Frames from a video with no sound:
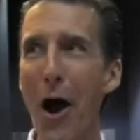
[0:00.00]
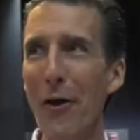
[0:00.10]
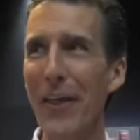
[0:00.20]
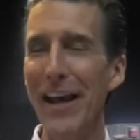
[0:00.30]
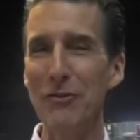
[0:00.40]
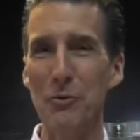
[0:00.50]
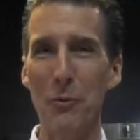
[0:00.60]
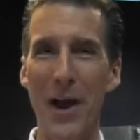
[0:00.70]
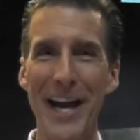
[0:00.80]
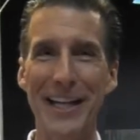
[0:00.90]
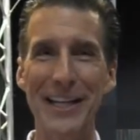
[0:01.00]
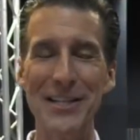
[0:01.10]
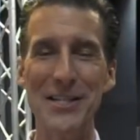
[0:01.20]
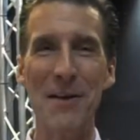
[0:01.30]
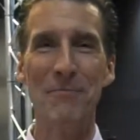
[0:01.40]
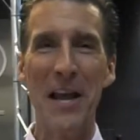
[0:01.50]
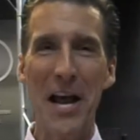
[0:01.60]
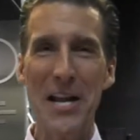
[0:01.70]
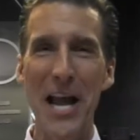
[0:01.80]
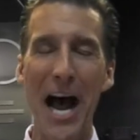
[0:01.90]
Oh, that's right. He's
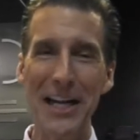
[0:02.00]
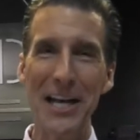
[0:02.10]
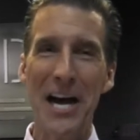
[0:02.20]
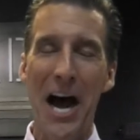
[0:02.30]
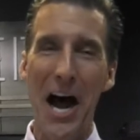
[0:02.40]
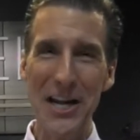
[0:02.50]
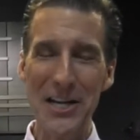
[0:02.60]
not a